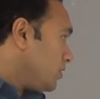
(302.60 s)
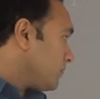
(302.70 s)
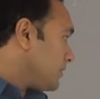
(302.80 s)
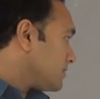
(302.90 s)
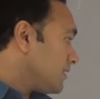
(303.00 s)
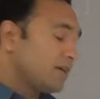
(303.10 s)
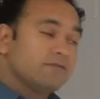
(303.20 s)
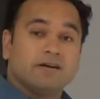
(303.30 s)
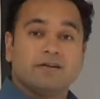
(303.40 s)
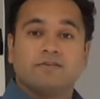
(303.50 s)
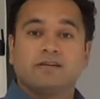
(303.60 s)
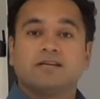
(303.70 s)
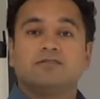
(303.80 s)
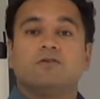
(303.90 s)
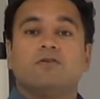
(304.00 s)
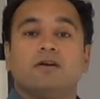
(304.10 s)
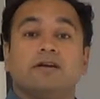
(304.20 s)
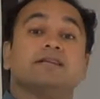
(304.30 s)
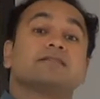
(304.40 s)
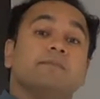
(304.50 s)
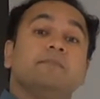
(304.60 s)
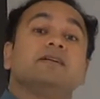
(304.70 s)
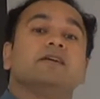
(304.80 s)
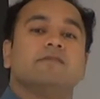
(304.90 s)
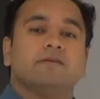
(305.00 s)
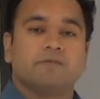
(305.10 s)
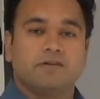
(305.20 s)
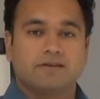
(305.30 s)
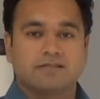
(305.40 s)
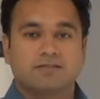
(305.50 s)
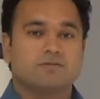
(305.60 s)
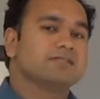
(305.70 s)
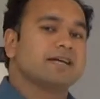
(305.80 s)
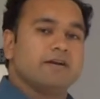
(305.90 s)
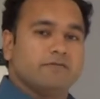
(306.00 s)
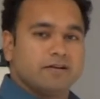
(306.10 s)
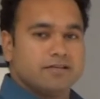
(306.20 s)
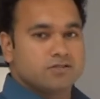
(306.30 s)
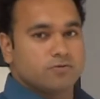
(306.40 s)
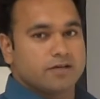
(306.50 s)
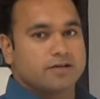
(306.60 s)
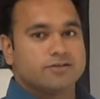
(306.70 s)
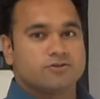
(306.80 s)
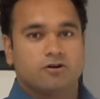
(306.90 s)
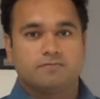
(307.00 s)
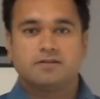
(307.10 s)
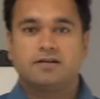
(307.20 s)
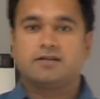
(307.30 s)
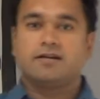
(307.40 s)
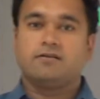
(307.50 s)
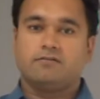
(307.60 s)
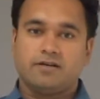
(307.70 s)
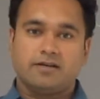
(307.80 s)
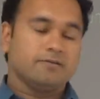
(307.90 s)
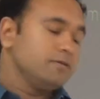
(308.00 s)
you can select one if in case you already submitted one previously. So it's kind of an historical jobs, right? Kind of that.